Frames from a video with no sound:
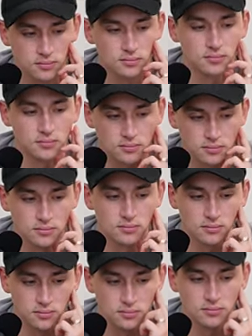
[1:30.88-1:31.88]

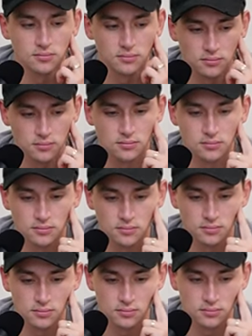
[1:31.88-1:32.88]

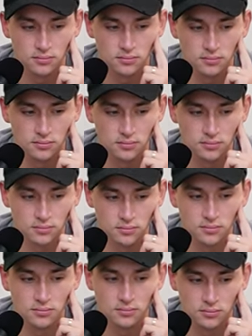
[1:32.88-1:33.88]

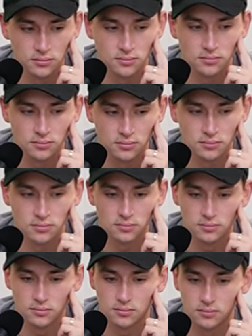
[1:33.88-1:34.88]

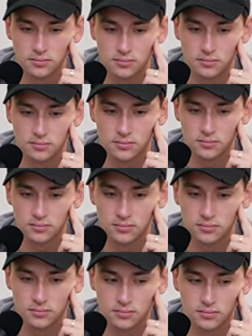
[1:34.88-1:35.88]

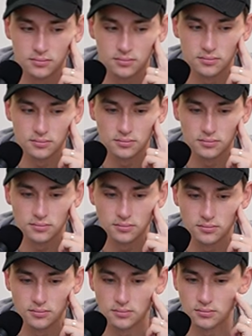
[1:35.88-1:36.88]

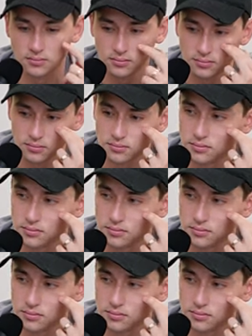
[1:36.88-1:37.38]
This person isn't speaking.